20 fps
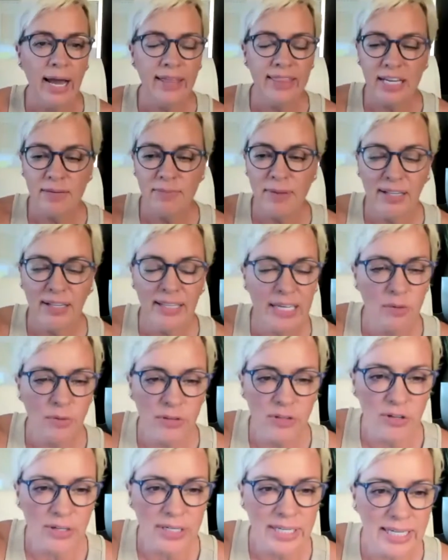think about like
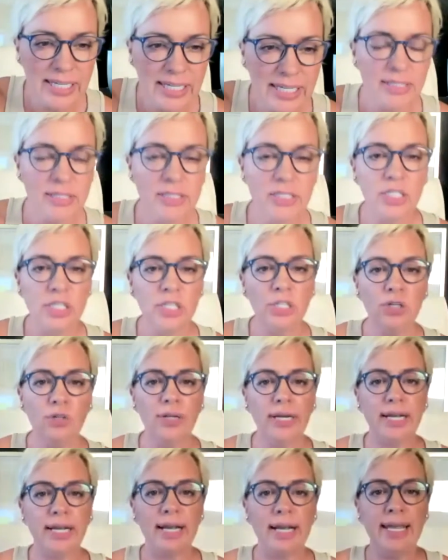with your kids
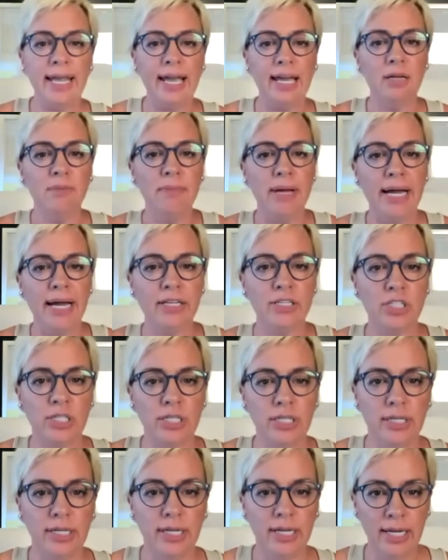too. Like I can't
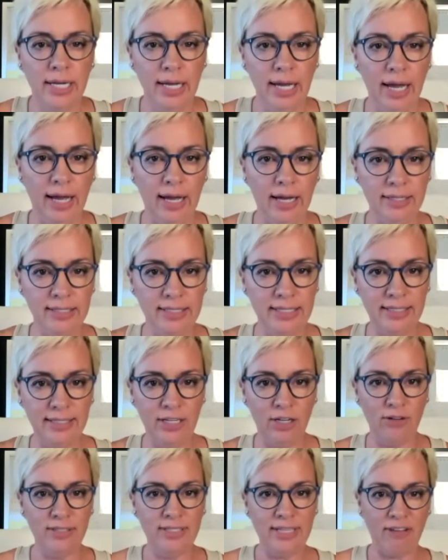imagine,
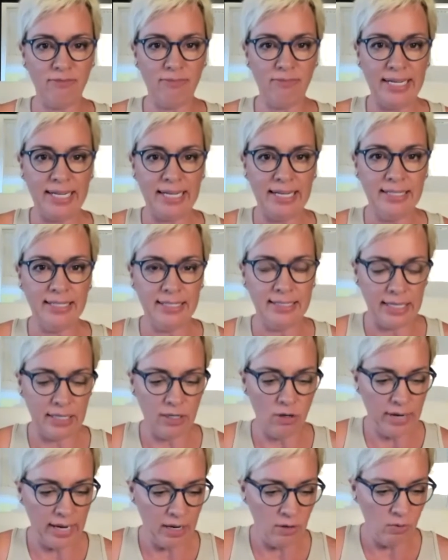having my kids and
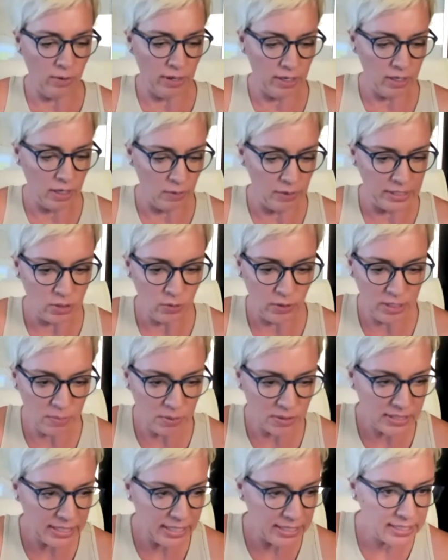saying, okay, where are we
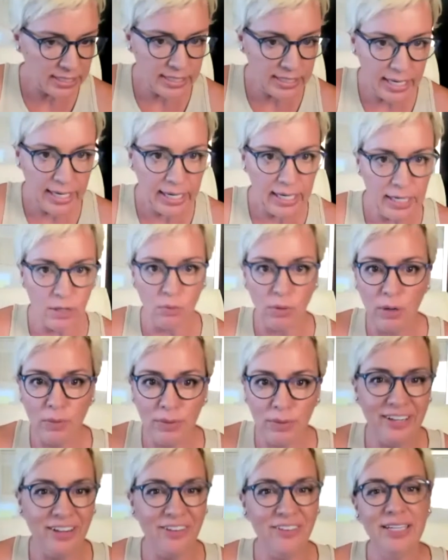20% today, or
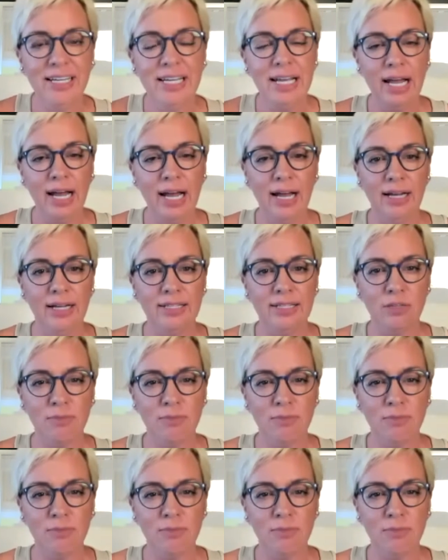where, and so